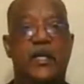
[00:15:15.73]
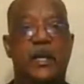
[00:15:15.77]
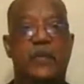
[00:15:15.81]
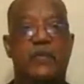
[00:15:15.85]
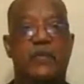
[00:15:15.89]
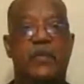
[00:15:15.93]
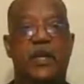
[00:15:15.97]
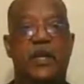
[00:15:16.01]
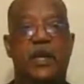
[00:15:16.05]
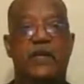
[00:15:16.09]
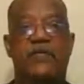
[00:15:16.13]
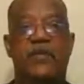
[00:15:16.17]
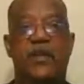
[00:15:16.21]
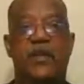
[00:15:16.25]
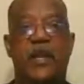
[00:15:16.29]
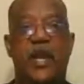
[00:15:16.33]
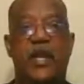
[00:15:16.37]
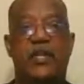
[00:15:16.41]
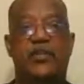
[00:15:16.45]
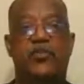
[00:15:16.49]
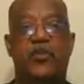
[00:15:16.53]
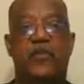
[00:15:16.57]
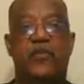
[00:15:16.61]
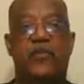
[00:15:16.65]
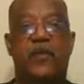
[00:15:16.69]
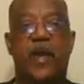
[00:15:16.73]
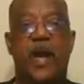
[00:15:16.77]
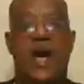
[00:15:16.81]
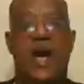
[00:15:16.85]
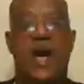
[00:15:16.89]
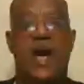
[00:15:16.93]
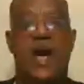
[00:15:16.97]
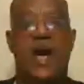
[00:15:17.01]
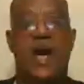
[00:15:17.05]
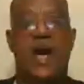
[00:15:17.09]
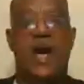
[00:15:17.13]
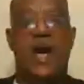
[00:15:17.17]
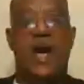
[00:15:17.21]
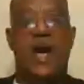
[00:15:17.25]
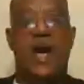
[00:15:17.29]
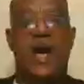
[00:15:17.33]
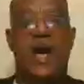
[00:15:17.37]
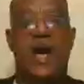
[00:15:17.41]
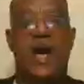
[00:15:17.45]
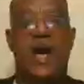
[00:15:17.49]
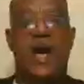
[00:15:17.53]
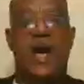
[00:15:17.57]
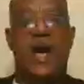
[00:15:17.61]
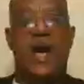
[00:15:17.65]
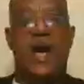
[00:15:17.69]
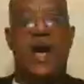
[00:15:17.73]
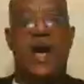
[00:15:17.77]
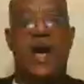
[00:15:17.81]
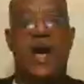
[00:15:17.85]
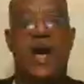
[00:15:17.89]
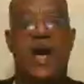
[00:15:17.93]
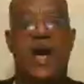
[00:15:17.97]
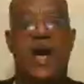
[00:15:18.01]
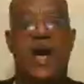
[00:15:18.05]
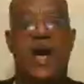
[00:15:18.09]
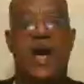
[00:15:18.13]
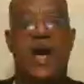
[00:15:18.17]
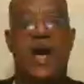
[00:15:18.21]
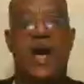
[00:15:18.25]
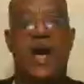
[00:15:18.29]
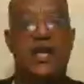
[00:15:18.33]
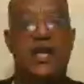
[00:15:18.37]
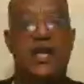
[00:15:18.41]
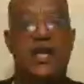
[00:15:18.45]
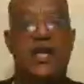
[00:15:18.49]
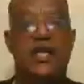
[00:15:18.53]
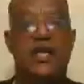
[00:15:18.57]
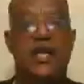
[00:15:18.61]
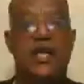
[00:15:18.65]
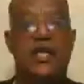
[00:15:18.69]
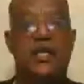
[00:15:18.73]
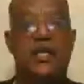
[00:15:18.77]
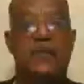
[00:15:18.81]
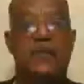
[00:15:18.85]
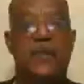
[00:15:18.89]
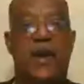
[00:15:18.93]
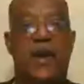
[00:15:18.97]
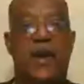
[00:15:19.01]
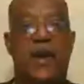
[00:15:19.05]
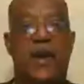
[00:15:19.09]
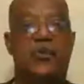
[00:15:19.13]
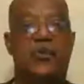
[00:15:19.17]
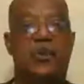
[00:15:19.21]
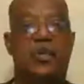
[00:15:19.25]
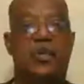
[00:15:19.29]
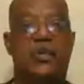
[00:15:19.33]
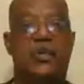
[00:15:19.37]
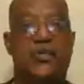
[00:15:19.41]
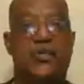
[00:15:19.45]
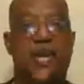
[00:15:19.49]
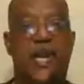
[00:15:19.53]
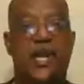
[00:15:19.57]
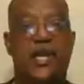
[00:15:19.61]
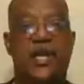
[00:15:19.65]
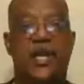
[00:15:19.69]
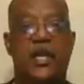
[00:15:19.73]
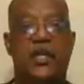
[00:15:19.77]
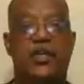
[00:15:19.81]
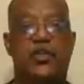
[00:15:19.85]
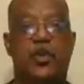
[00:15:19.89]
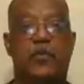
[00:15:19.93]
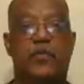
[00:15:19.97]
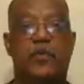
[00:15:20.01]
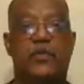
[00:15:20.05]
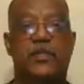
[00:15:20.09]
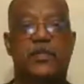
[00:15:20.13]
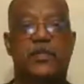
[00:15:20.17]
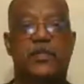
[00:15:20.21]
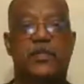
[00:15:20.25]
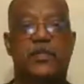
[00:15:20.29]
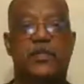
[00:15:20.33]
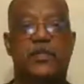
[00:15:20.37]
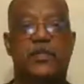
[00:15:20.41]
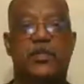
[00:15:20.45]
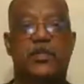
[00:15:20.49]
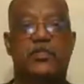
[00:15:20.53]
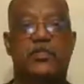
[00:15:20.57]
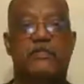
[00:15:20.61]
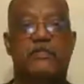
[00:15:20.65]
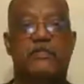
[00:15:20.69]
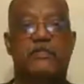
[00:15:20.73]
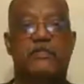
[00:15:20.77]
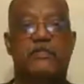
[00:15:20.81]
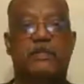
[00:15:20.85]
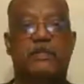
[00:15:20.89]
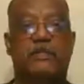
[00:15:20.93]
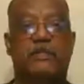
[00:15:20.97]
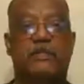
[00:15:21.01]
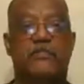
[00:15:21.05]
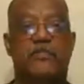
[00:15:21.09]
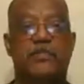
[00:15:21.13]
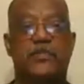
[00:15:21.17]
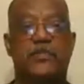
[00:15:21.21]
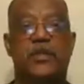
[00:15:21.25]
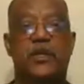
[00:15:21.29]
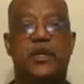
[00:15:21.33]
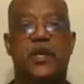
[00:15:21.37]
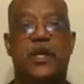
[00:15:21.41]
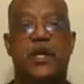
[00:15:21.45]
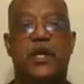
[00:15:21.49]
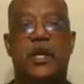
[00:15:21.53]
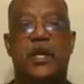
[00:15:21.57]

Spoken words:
They believed the nature of God was beyond human reasoning, that the Bible contained interpretations of truth